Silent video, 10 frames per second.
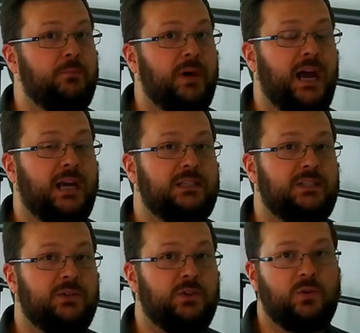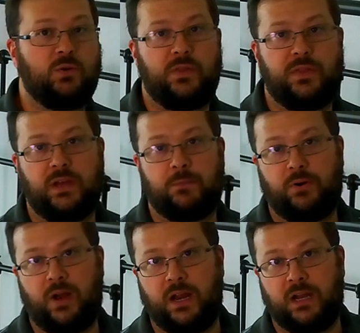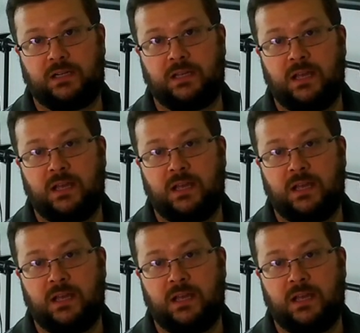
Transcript: box to the product